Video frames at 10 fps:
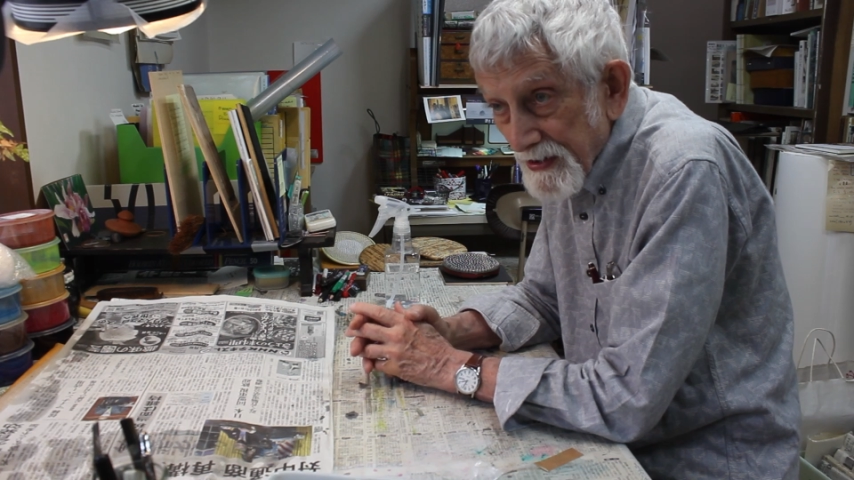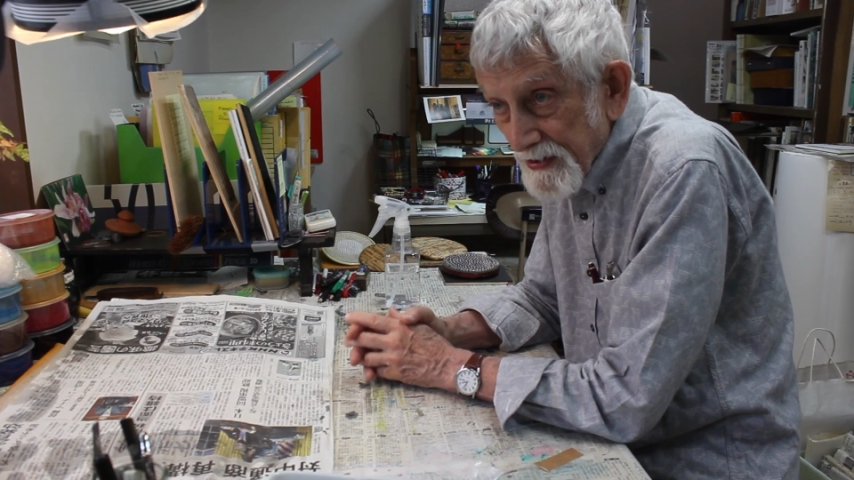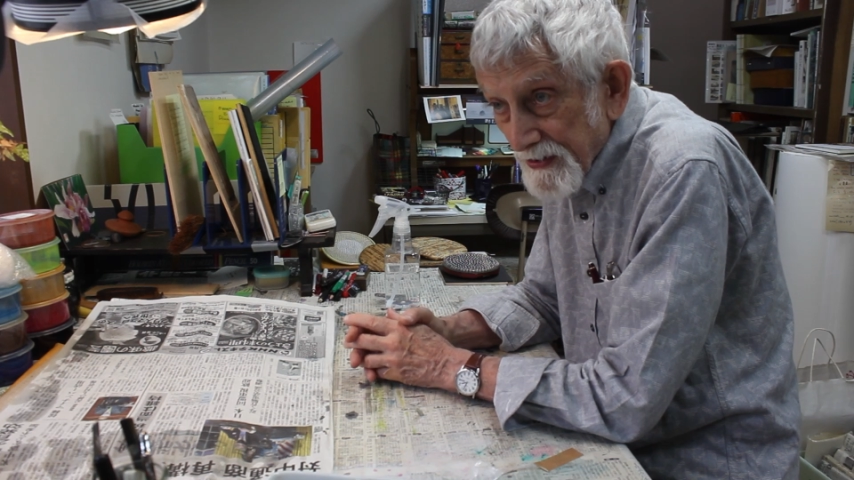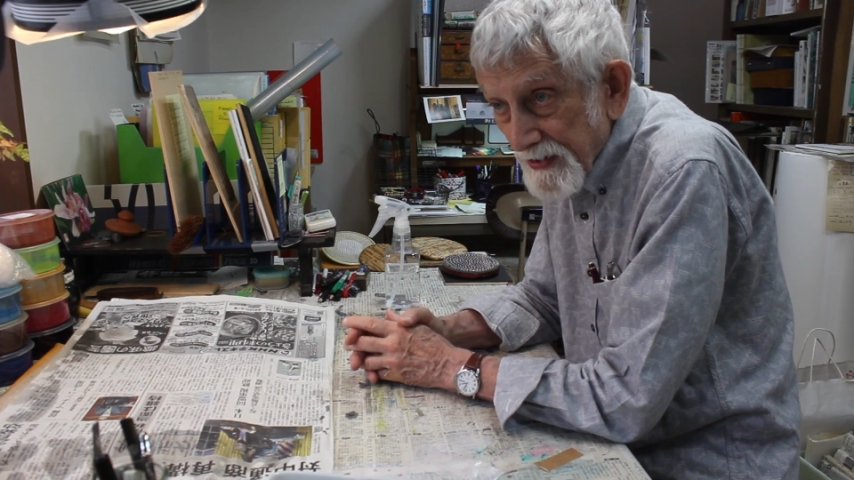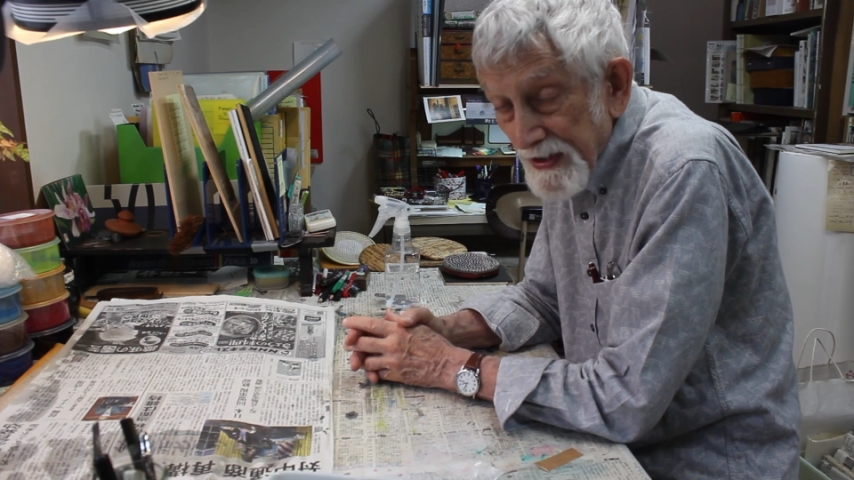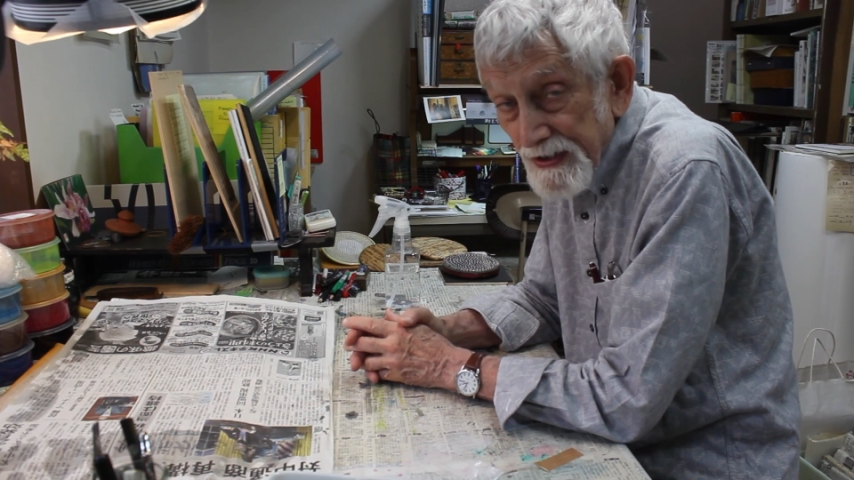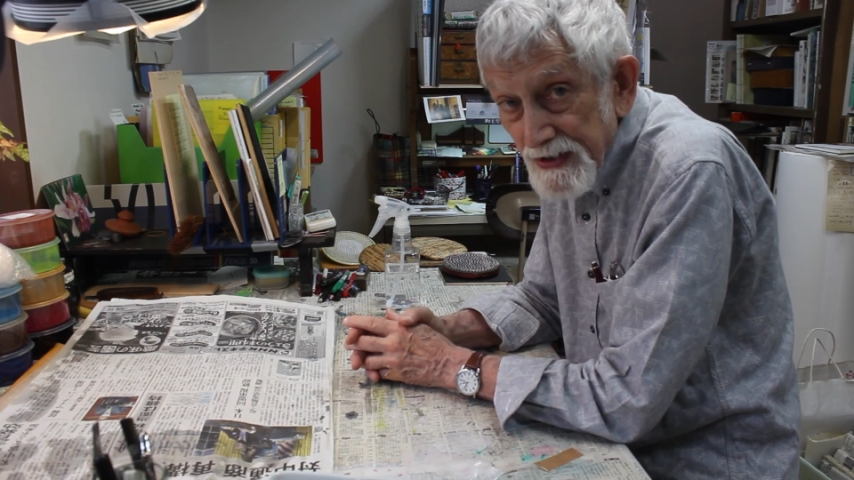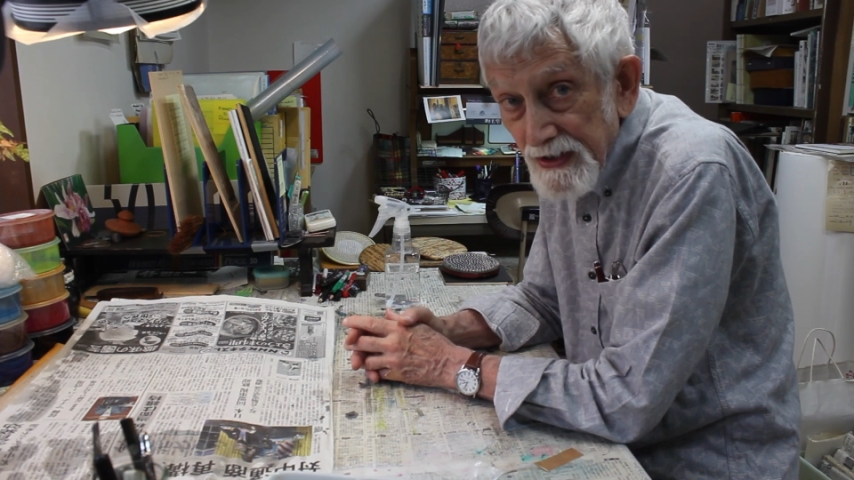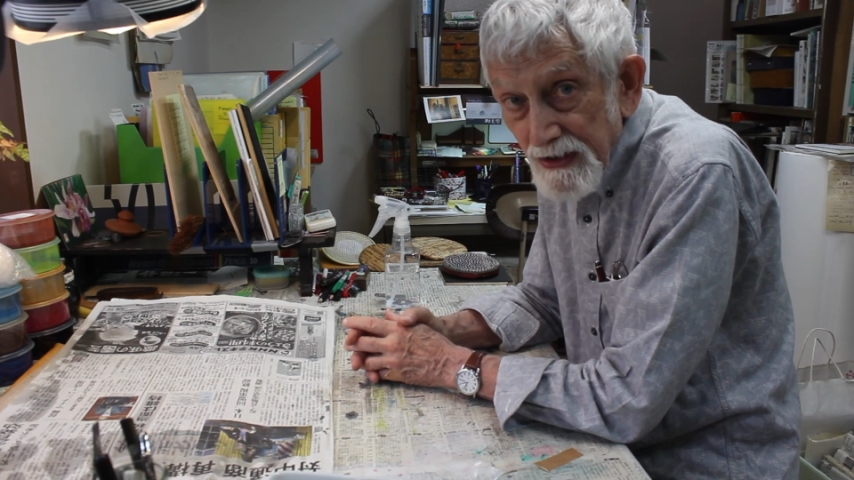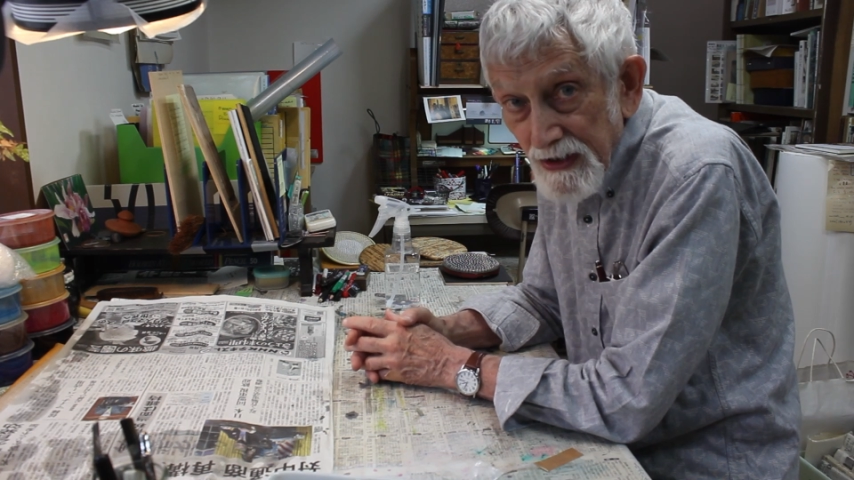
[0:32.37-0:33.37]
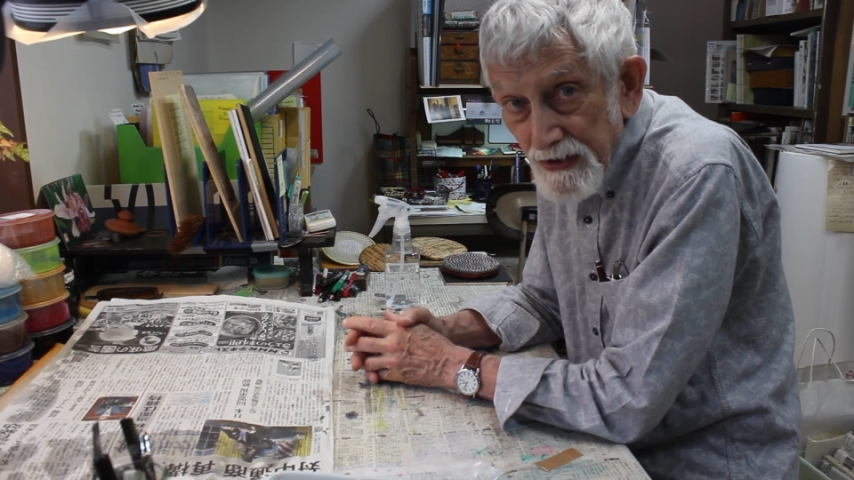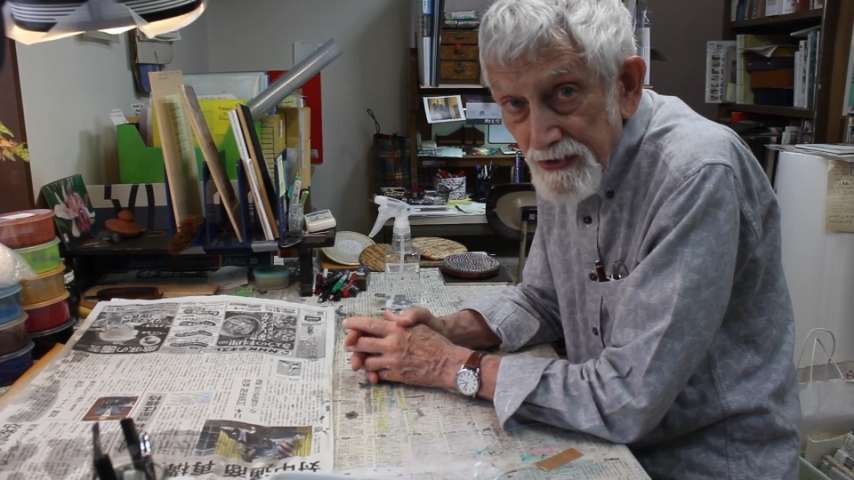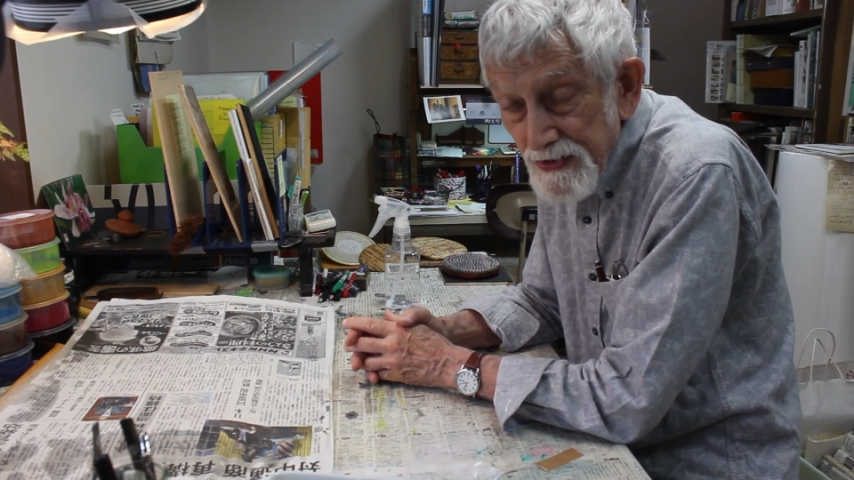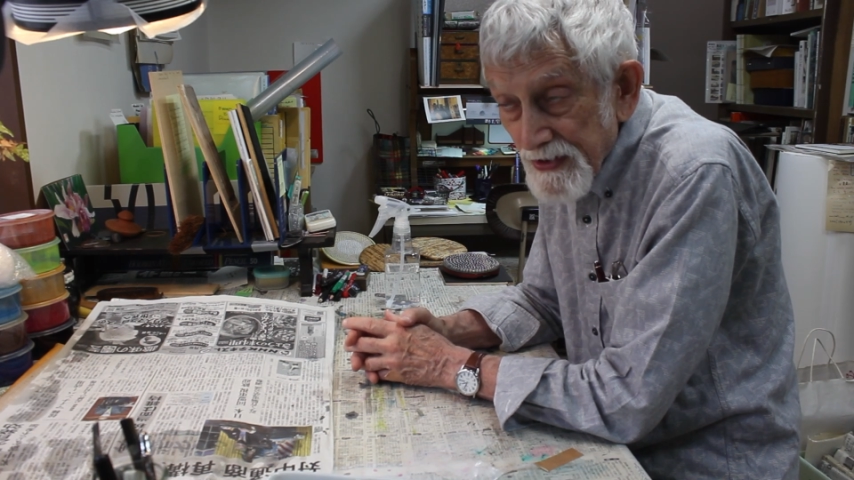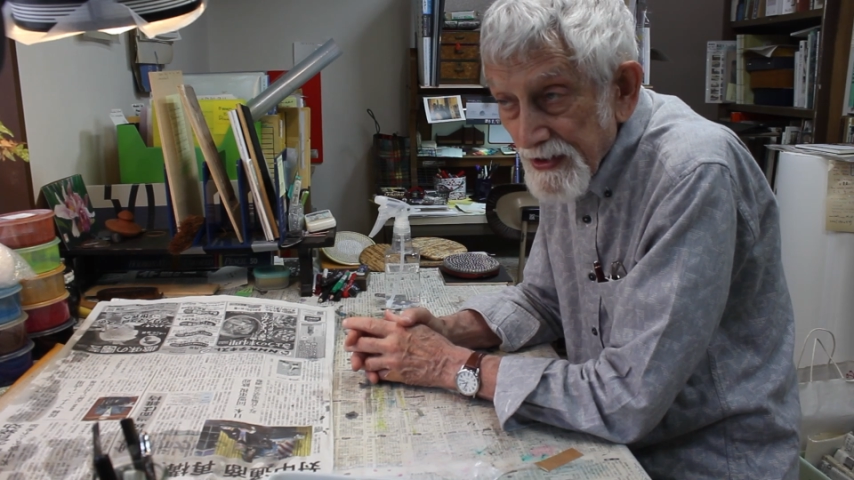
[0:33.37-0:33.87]
18
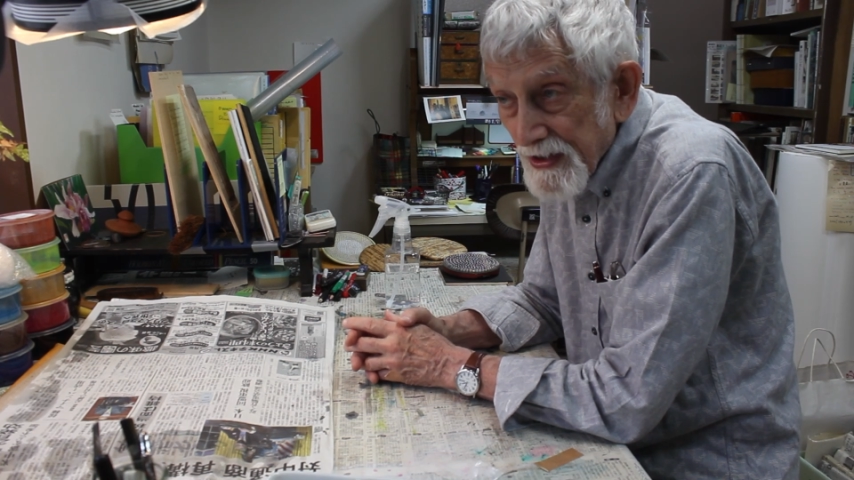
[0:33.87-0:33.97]
colors,